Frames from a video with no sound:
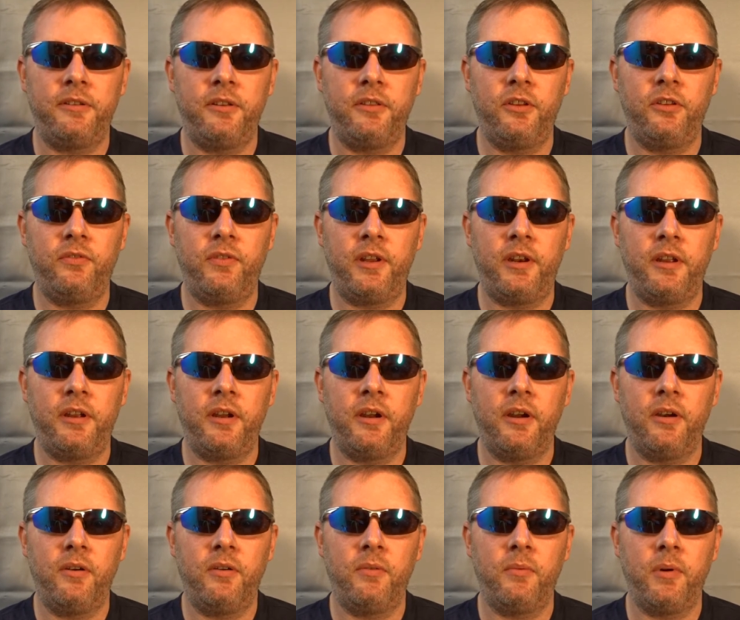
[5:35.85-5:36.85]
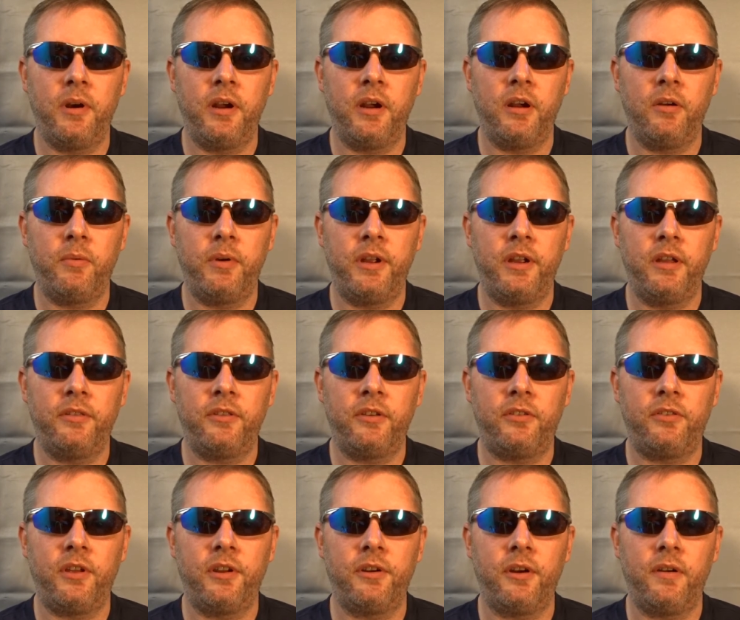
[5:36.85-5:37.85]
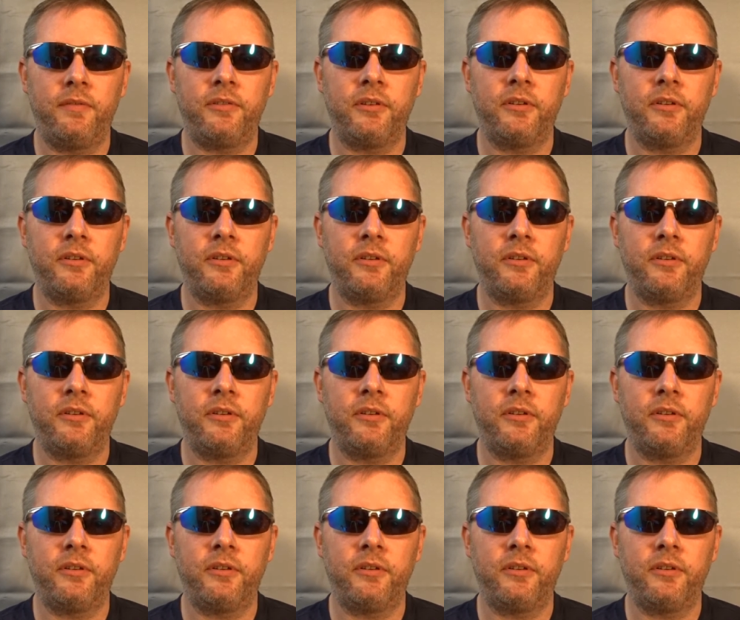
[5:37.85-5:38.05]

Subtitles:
to this video where we get this thing off